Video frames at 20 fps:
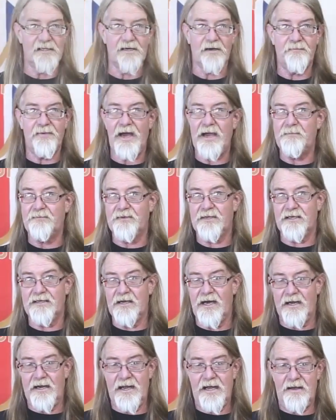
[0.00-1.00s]
and their pipe did
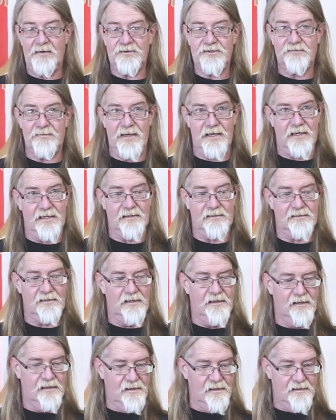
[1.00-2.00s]
not have spigots.
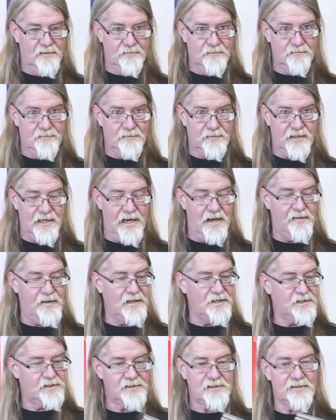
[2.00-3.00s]
Okay,
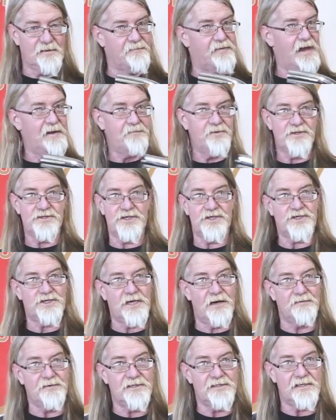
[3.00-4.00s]
the pipe was just
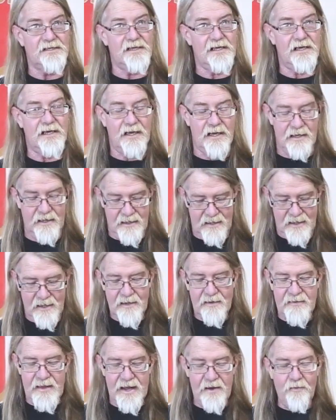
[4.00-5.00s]
shoved into the head.
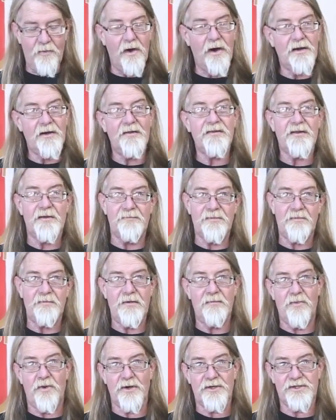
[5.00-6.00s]
They wanted them to
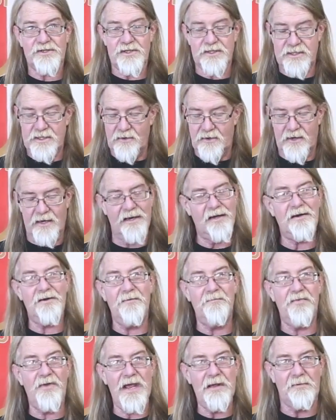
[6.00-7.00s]
be more secure, and I
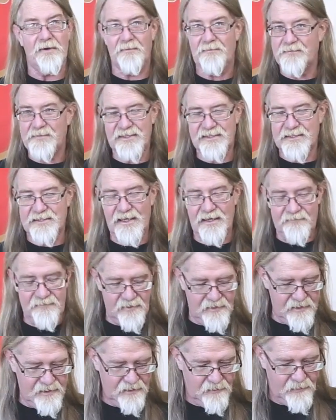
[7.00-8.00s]
don't blame them. It's not a
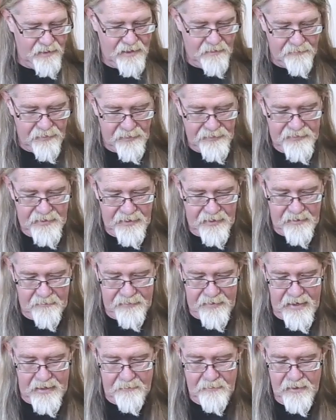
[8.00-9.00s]
very good way of bolting on a
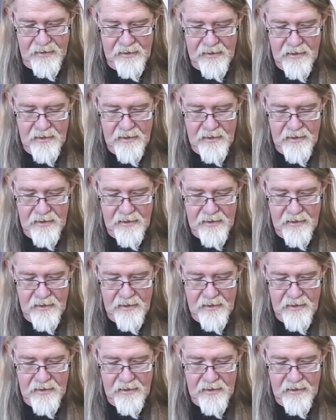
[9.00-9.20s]
pipe.